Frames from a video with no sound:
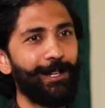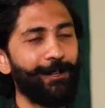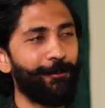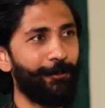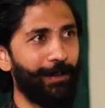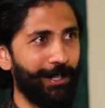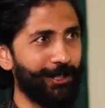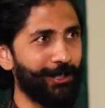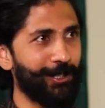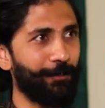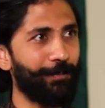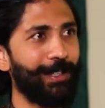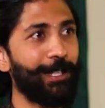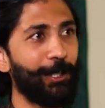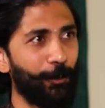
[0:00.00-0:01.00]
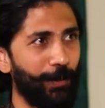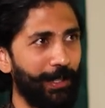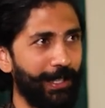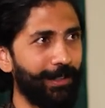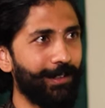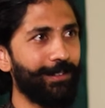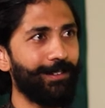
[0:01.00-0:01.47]
fresh, something
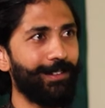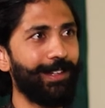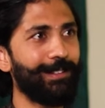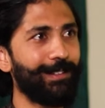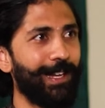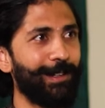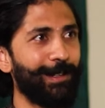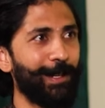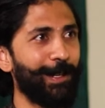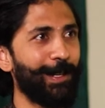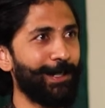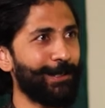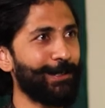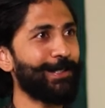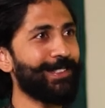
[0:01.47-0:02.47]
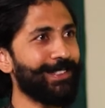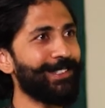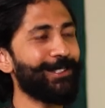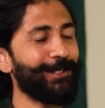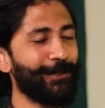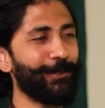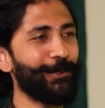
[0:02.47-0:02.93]
unique in that direction.
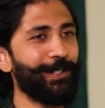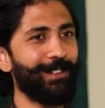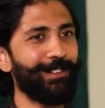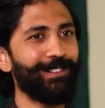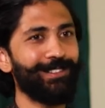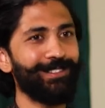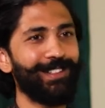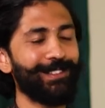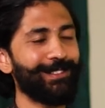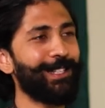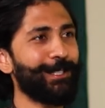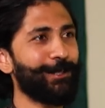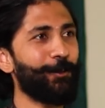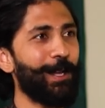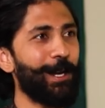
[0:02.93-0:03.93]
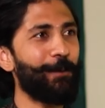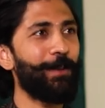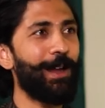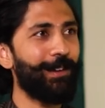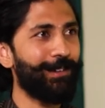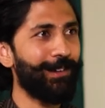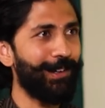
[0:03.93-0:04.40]
So that's where I'm
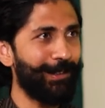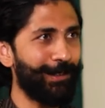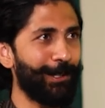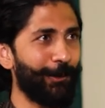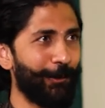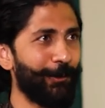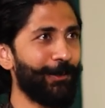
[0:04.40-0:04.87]
at right now.